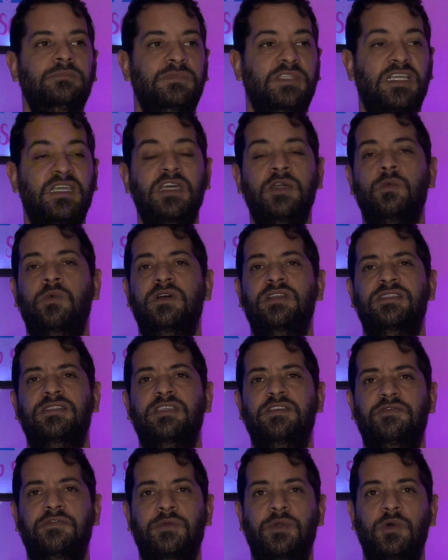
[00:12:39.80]
it was
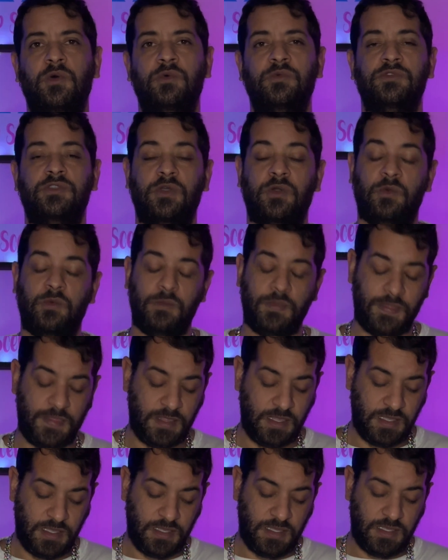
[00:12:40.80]
difficult. So
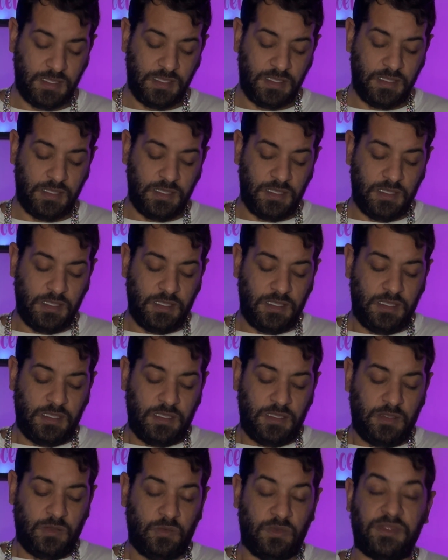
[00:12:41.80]

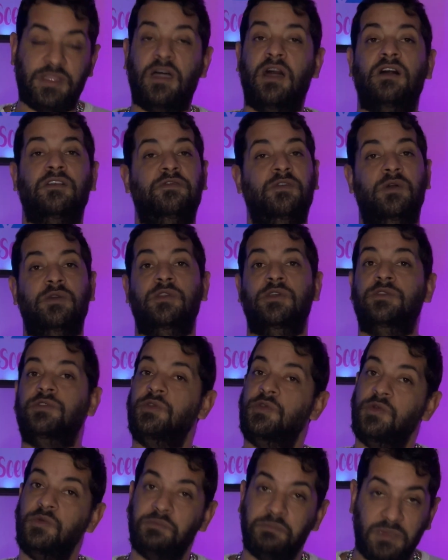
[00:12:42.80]
without further
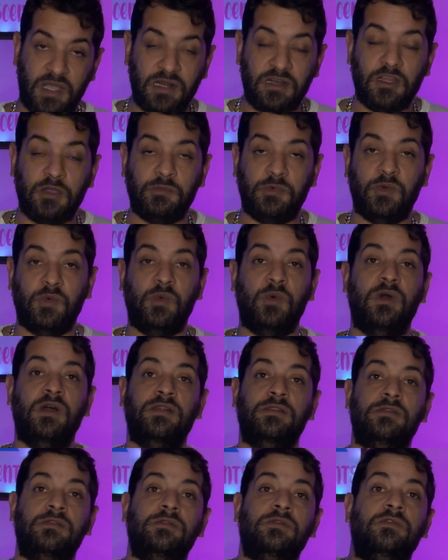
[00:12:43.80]
ado, my number
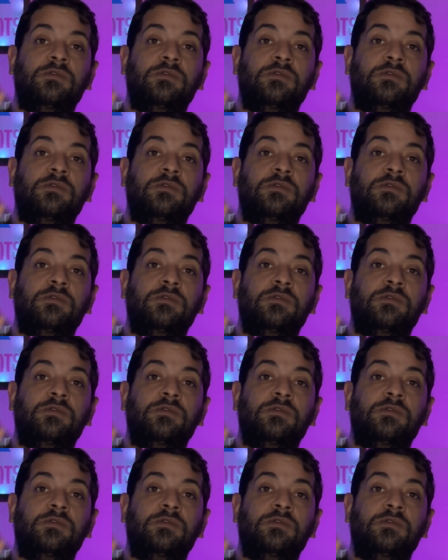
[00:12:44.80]
1